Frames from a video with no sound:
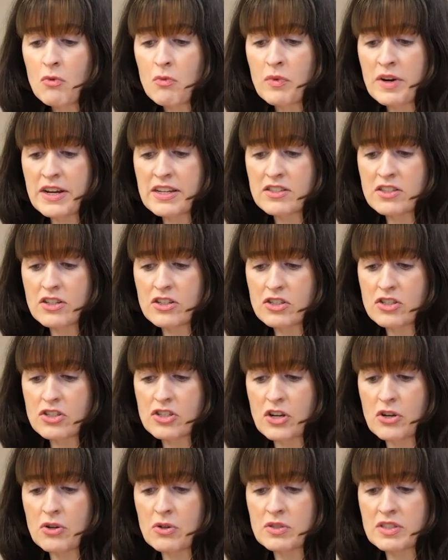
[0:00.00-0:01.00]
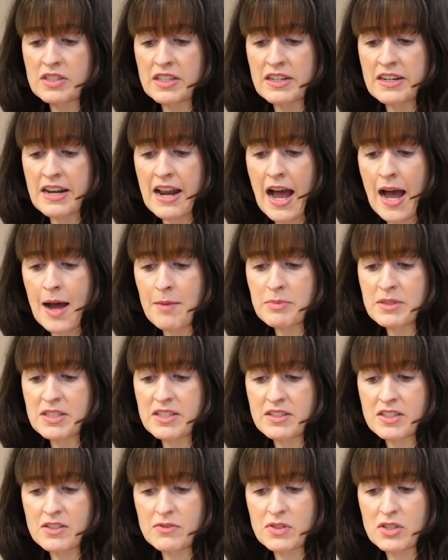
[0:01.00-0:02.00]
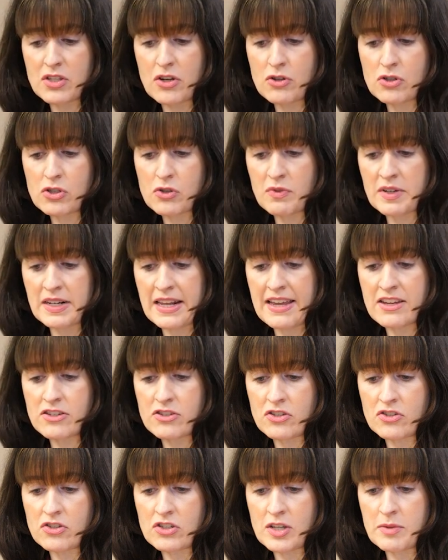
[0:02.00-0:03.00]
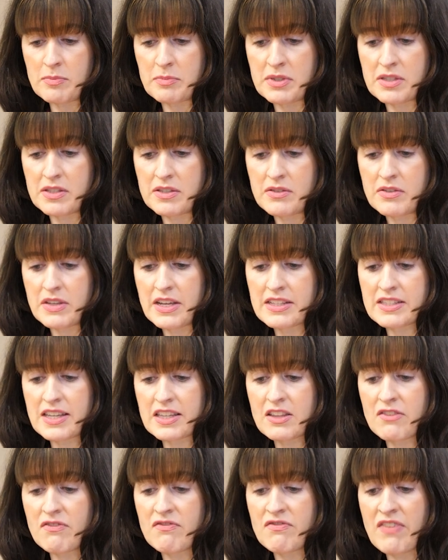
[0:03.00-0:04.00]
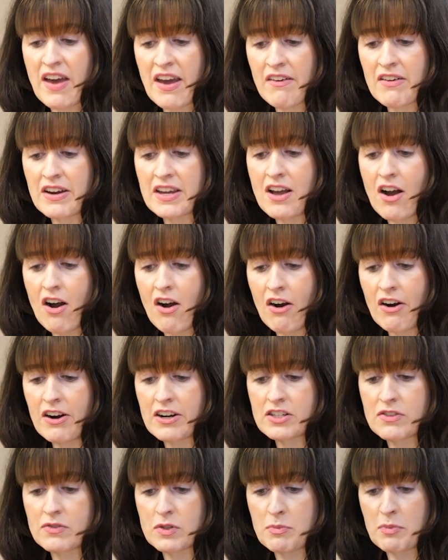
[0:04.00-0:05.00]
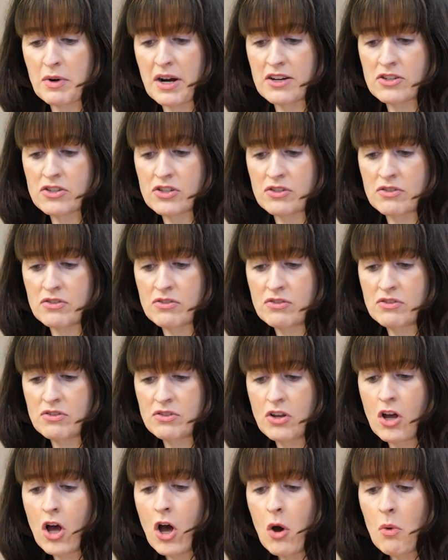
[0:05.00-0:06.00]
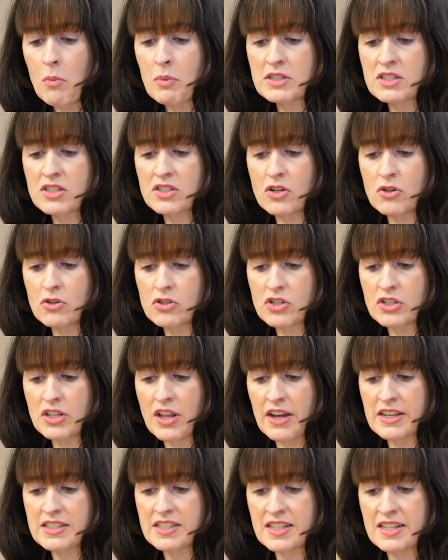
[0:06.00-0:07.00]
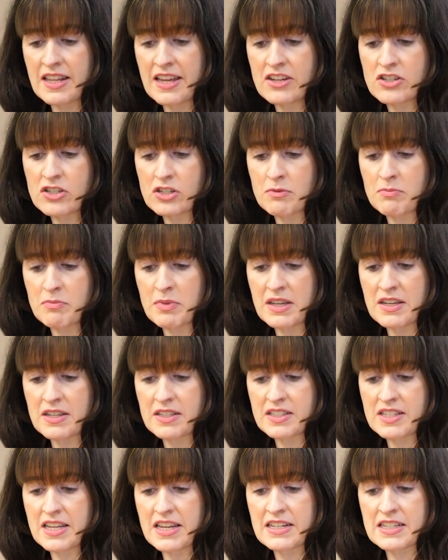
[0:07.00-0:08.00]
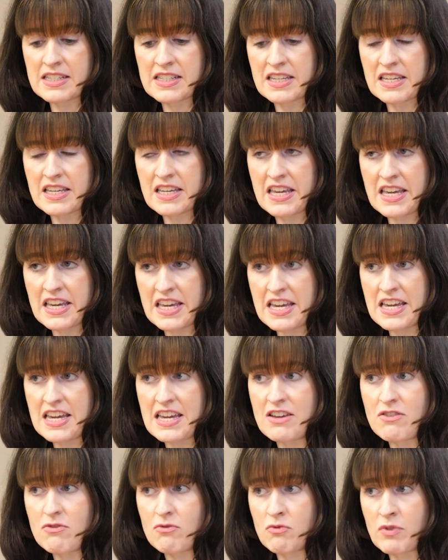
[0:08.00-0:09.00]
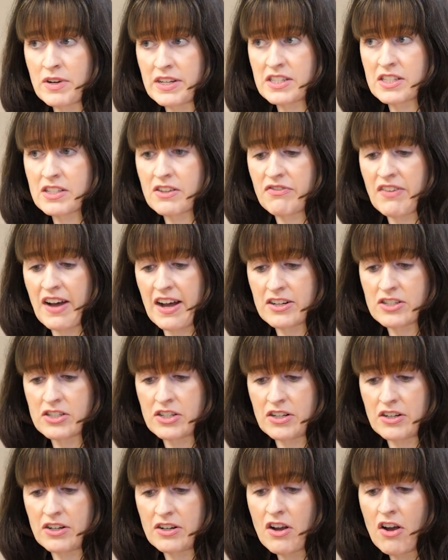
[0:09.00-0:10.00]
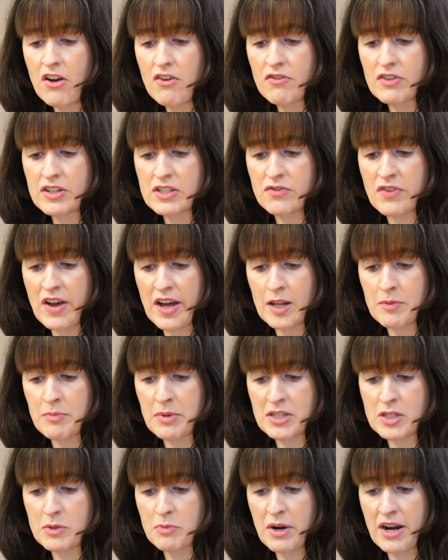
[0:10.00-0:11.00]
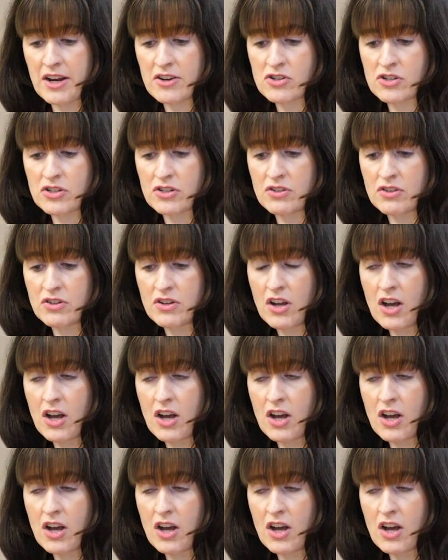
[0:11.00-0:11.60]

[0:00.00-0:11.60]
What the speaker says: Research shows that an absence of social relationships is at the very heart of depression, with social isolation being seen as a key risk factor for developing depression